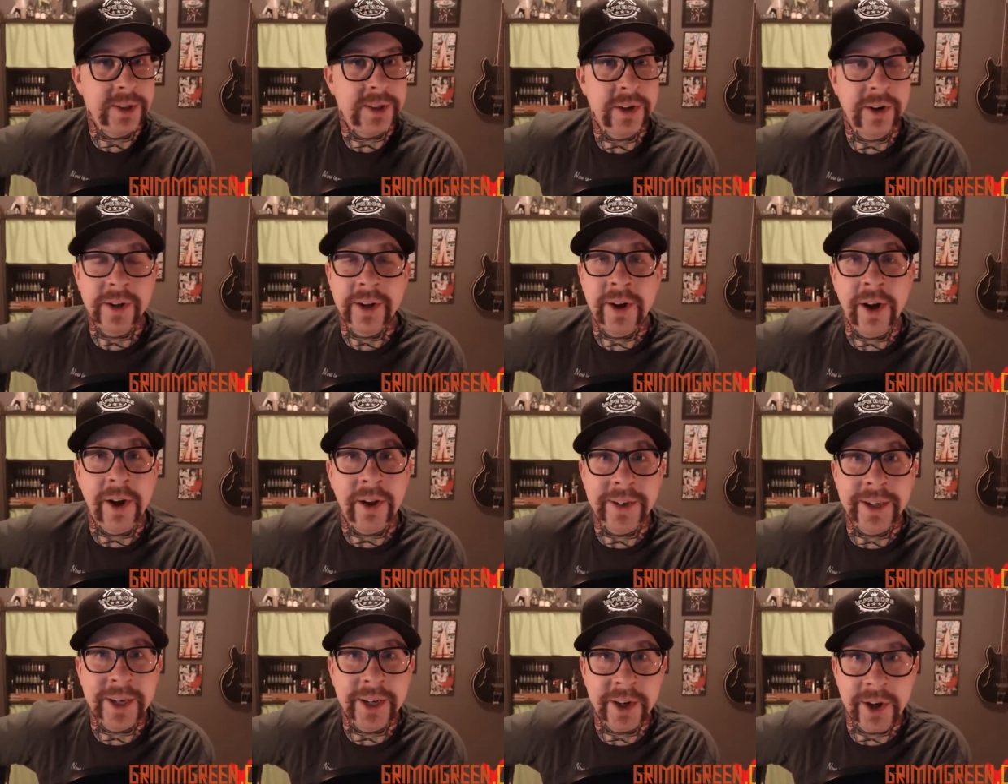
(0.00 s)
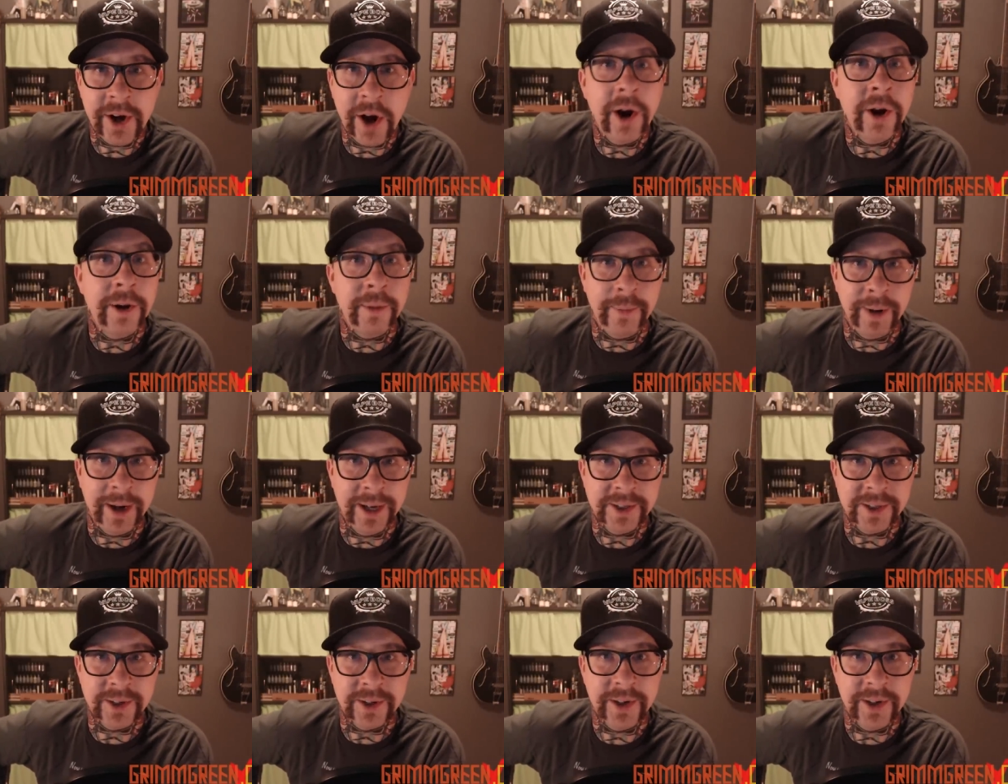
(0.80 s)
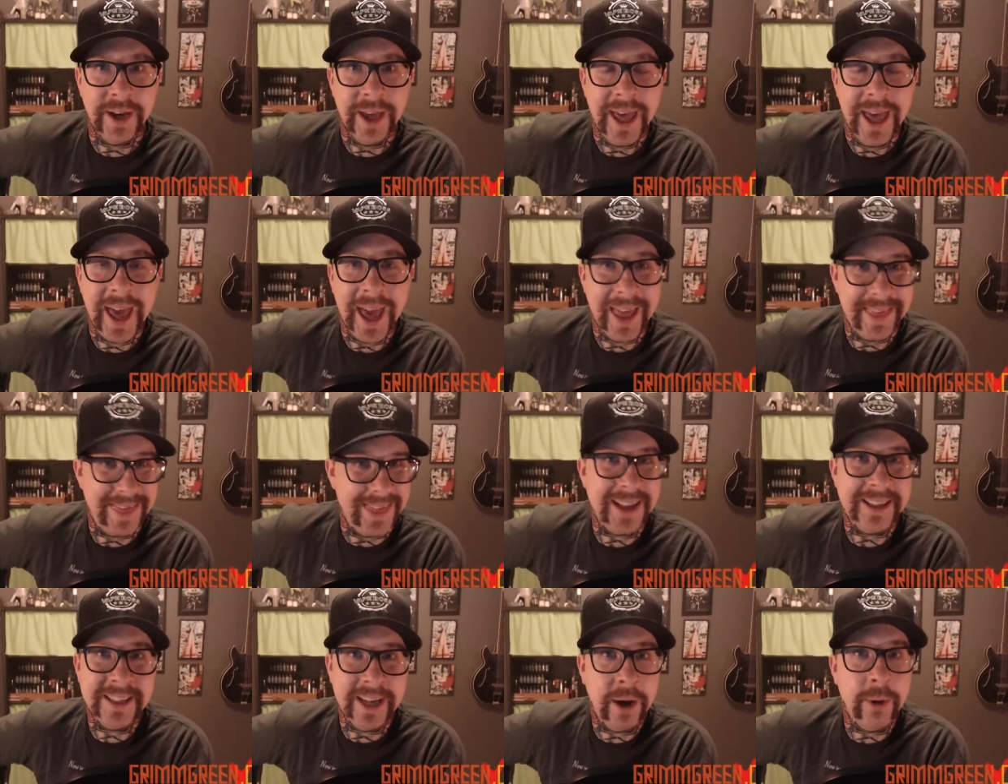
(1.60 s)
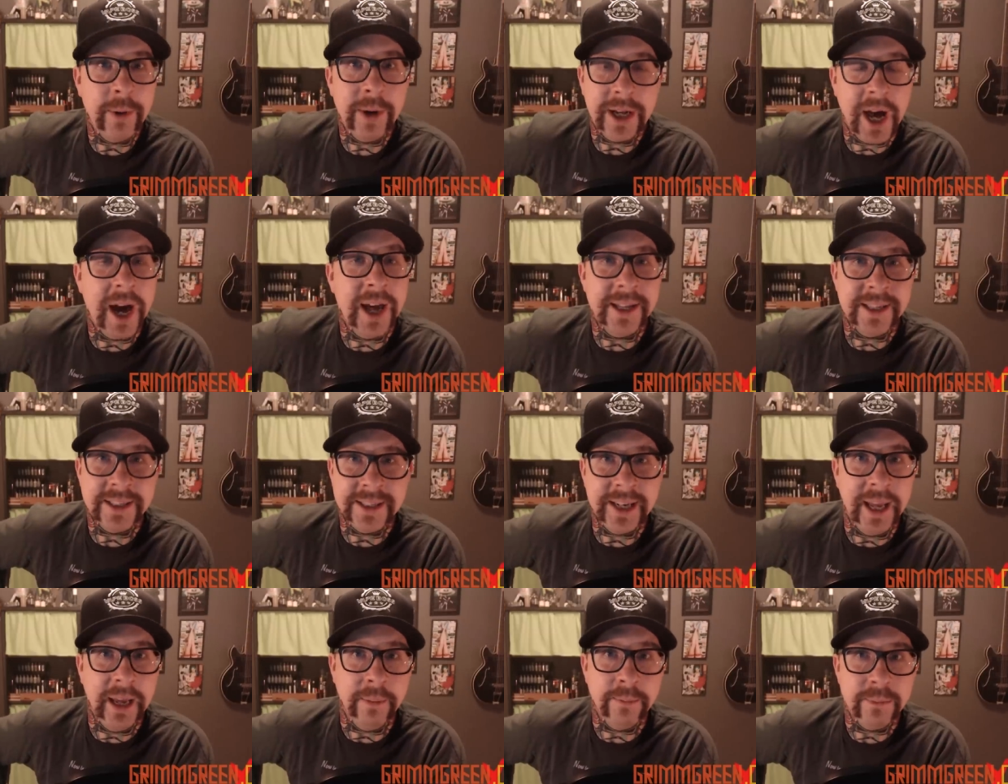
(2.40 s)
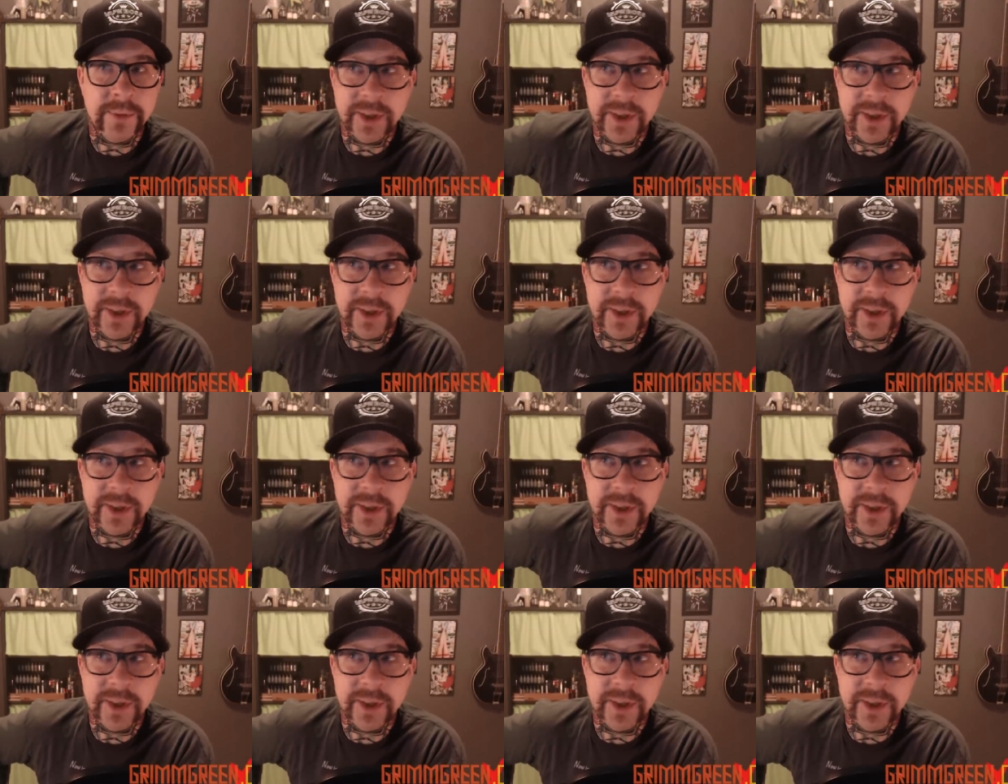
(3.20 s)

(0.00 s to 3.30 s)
started calling it a cartomizer, and that's how it got its name.